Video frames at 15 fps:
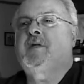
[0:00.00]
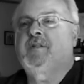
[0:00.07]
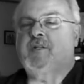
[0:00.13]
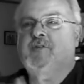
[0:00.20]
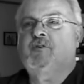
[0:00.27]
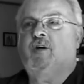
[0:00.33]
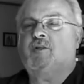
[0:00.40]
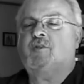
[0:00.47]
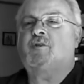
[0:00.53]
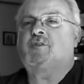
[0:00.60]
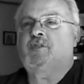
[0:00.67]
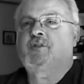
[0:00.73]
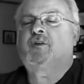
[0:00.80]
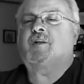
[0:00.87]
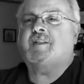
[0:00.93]
to be in the trucks
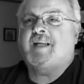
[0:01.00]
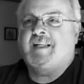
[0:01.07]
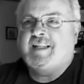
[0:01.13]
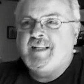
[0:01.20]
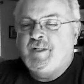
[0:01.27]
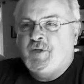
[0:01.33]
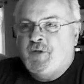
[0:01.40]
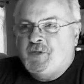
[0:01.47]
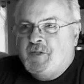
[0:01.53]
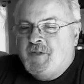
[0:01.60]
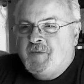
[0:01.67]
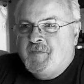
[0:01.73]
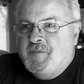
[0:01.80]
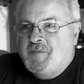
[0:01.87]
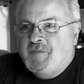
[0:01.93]
because the trucks had
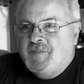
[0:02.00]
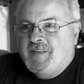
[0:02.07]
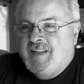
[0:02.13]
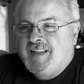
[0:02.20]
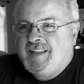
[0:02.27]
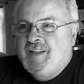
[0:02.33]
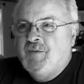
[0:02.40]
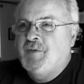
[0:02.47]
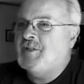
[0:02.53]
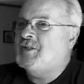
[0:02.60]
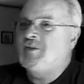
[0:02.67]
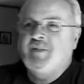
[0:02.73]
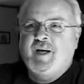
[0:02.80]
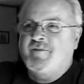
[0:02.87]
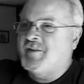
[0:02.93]
heaters. Mm-hmm.
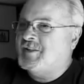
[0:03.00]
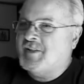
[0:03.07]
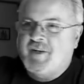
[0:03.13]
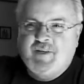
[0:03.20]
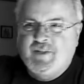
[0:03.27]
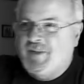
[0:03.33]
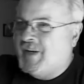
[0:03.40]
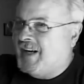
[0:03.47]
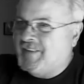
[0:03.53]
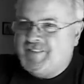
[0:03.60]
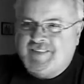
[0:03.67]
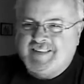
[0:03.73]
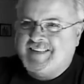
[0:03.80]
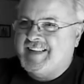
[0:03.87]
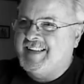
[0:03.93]
which you never turned
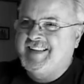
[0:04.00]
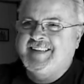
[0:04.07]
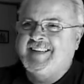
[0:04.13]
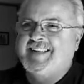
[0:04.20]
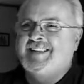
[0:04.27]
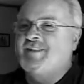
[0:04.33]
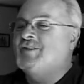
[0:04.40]
off. You see, you